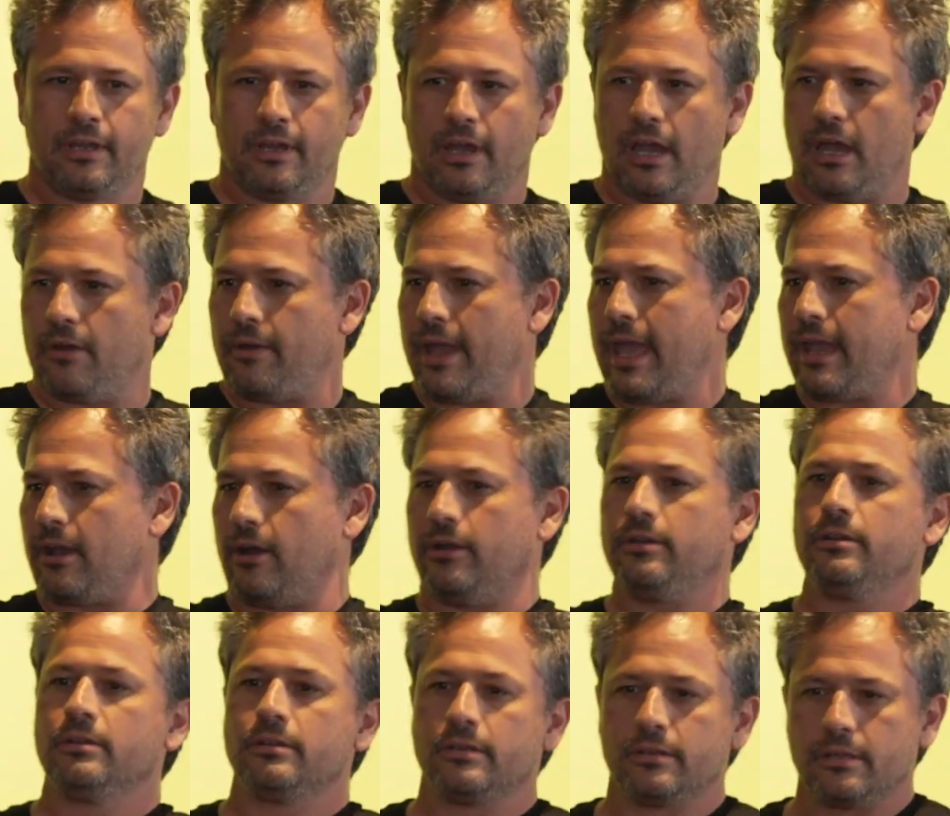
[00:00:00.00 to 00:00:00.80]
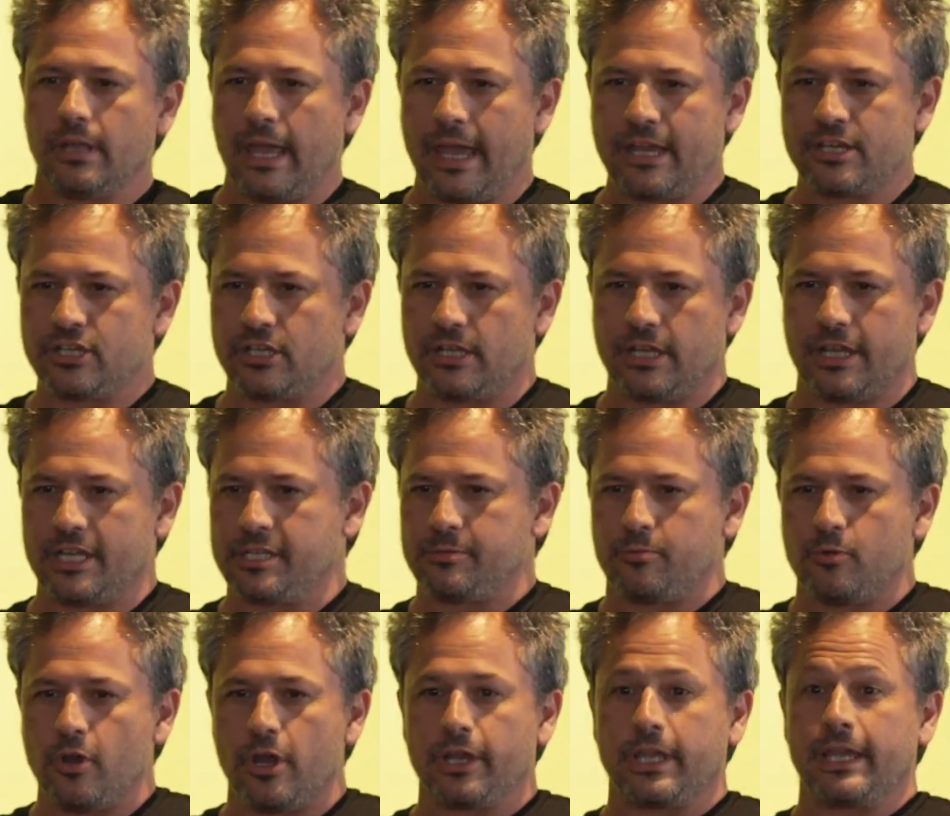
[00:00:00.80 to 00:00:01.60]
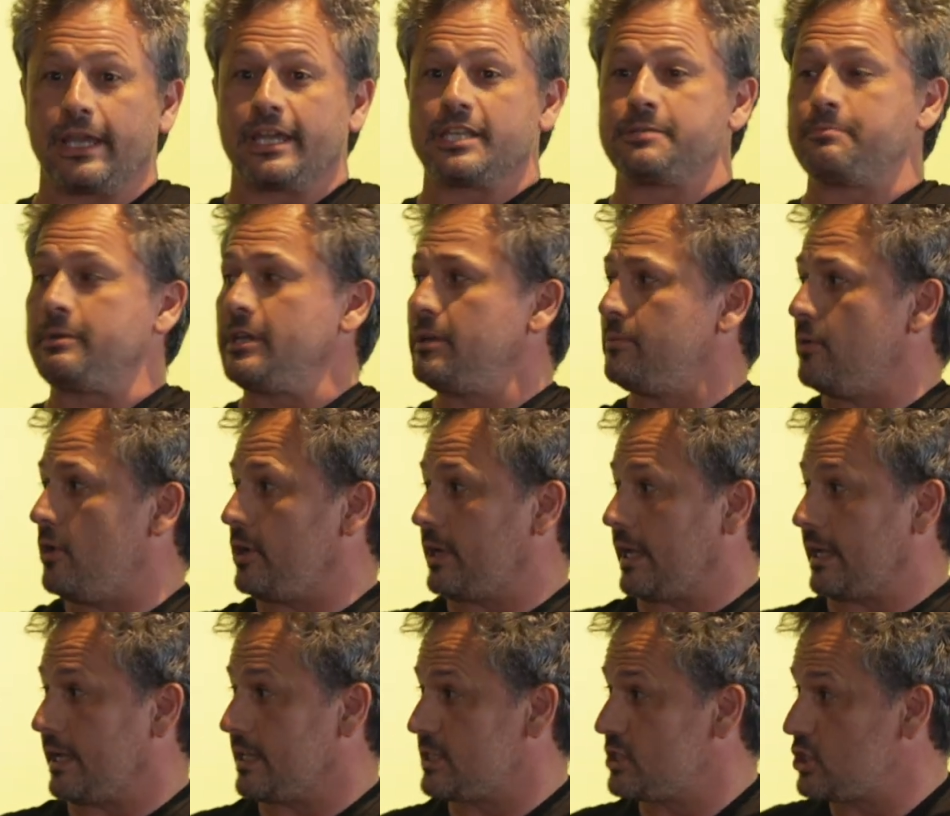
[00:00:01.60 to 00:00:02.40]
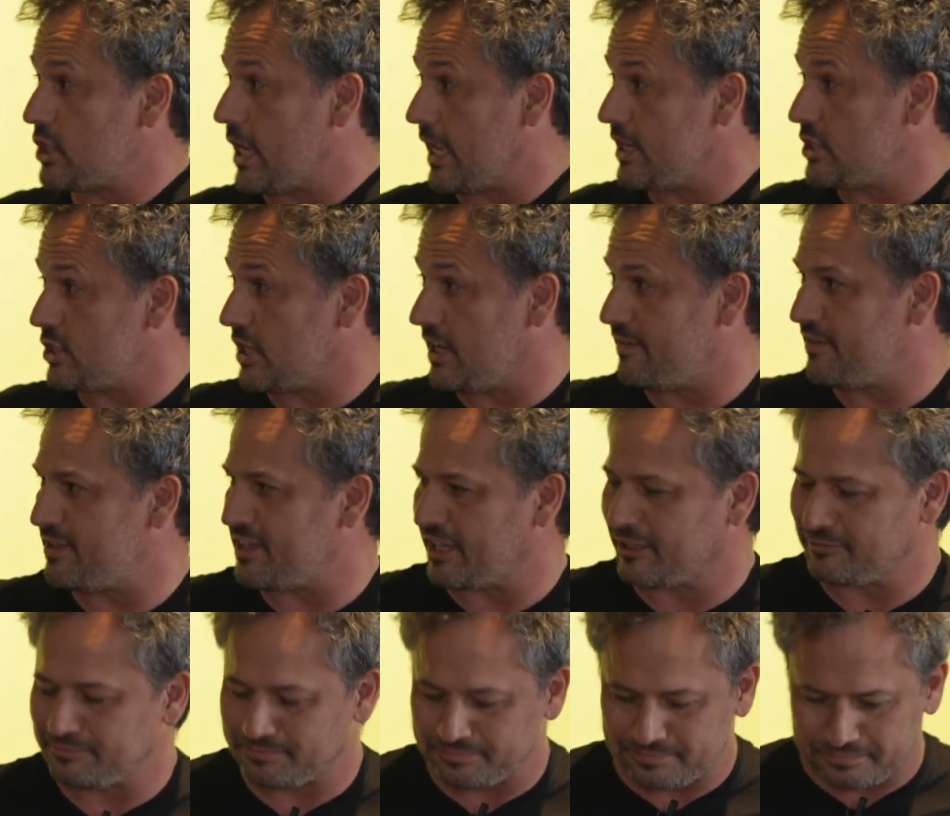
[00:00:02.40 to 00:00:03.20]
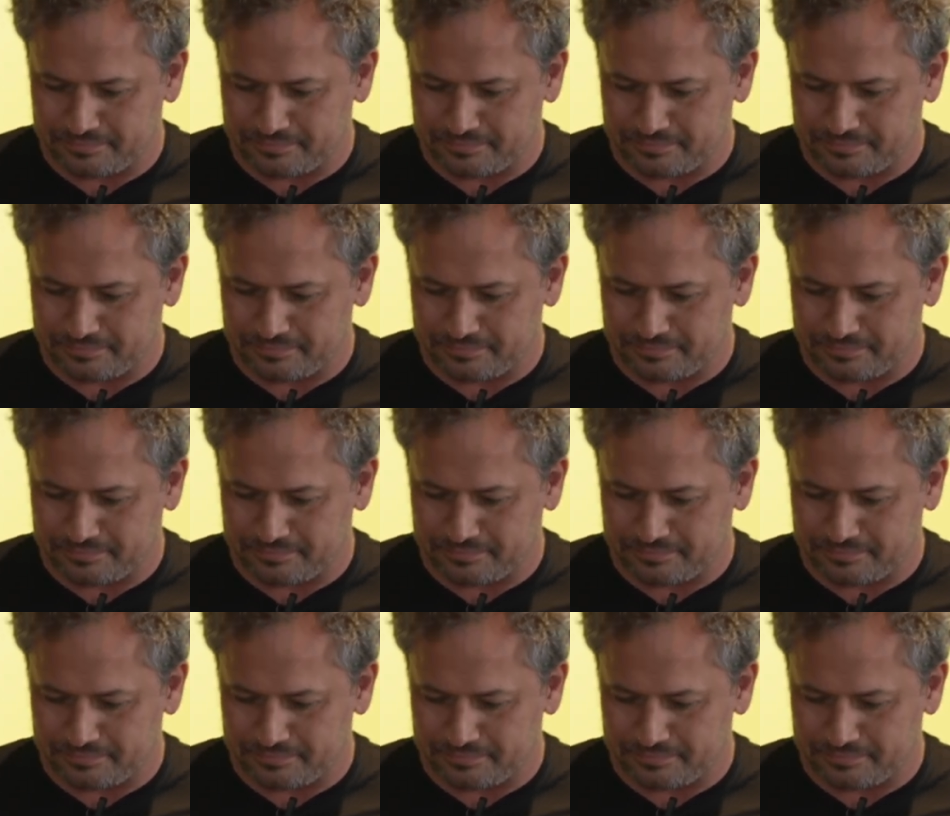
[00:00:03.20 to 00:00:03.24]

oh, hang on. Actually, it's working. It's been working. It's changing everything.